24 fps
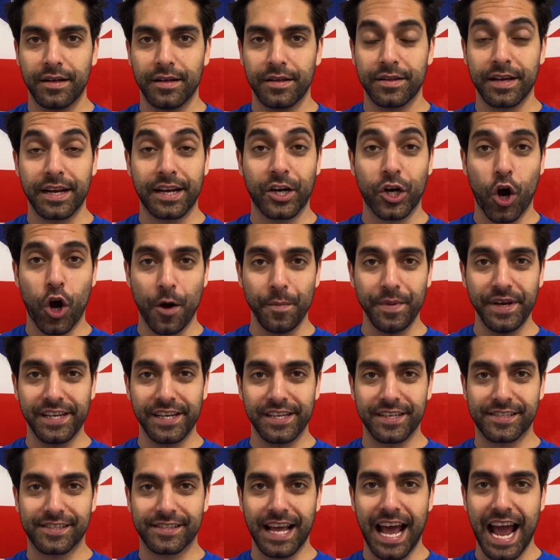The
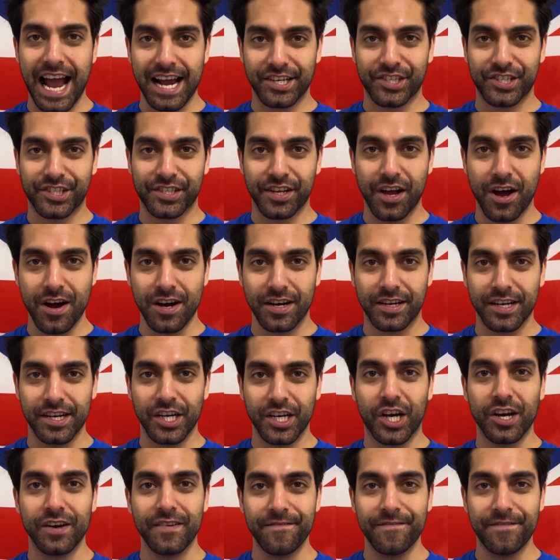communist Ash Sarkar
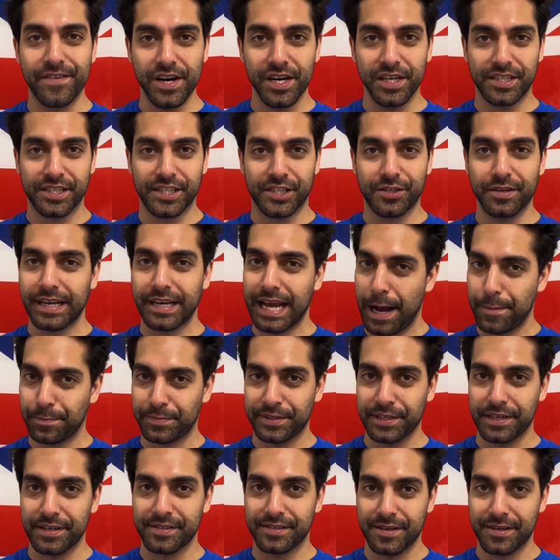converts to
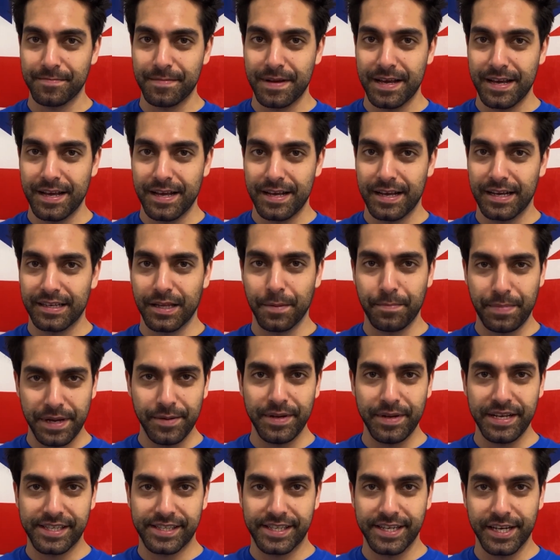capitalism and the
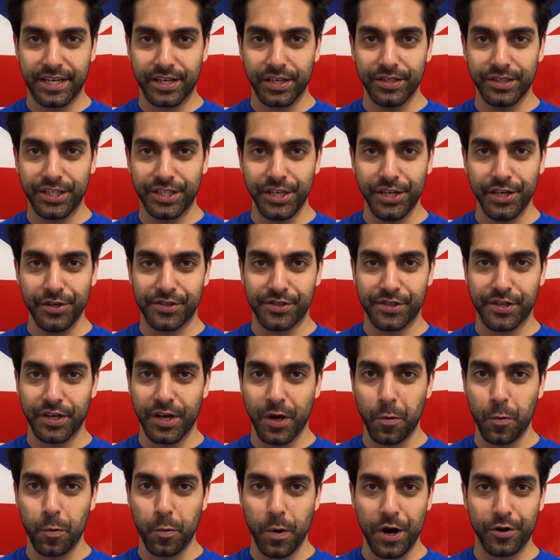BBC continues to go
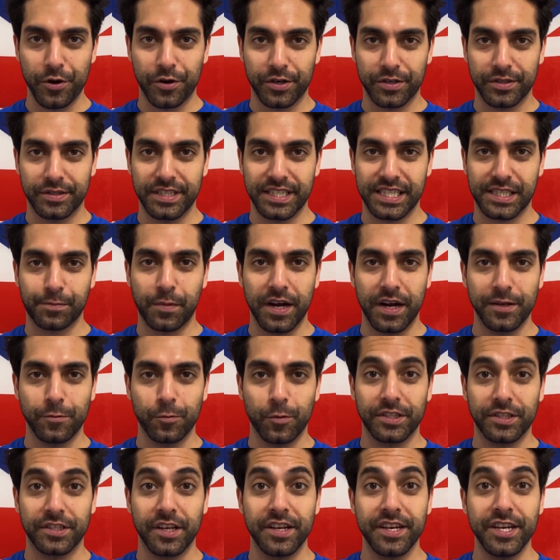woke despite
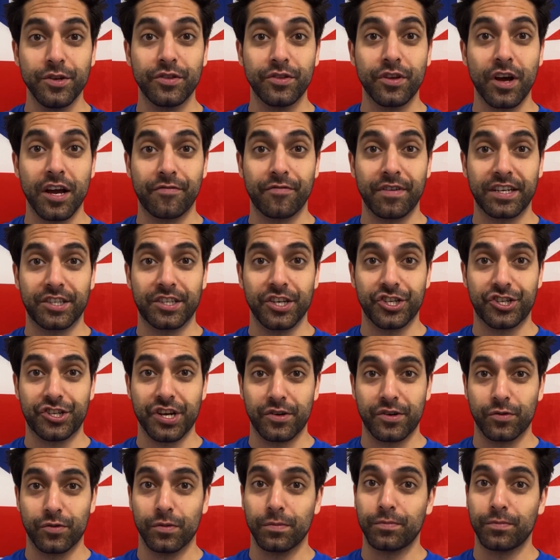what the new Director General